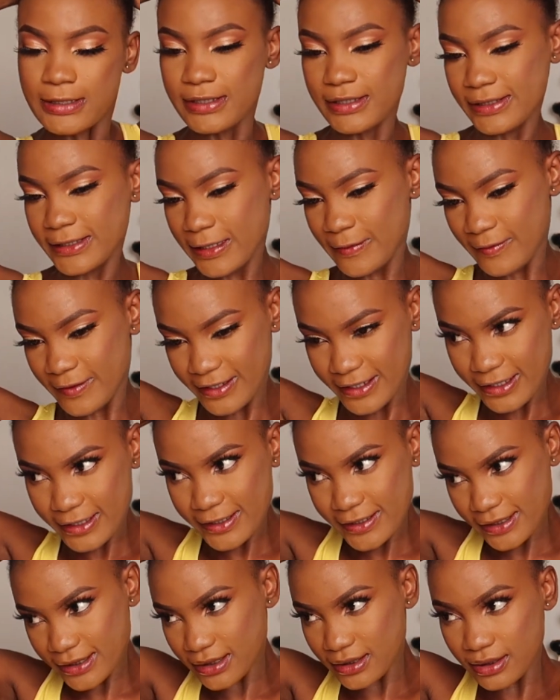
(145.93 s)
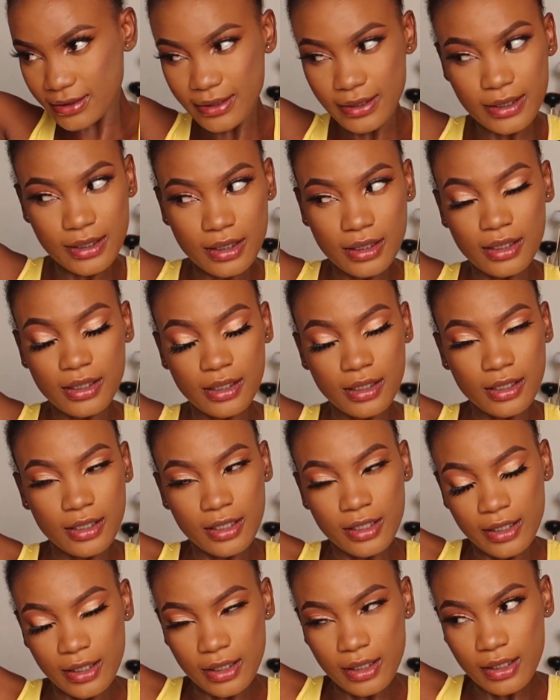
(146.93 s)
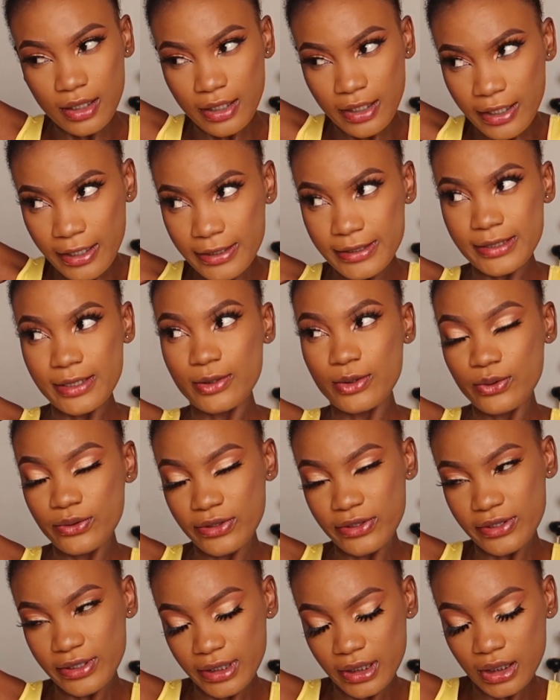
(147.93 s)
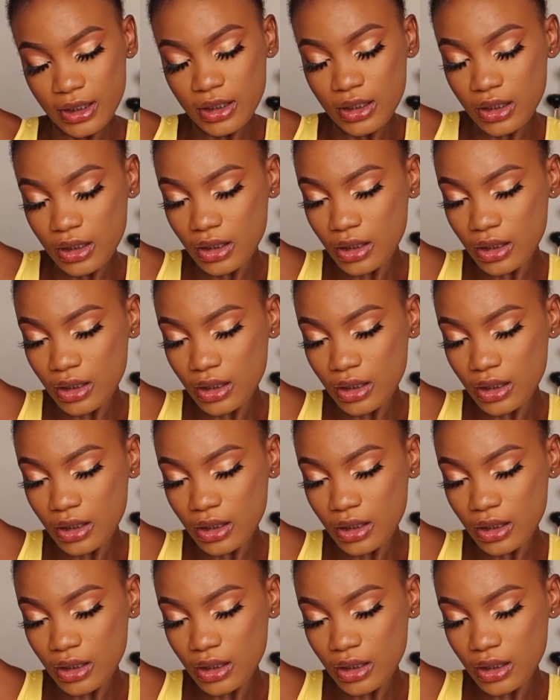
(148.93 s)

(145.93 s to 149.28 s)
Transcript: Determination. That's a good thing.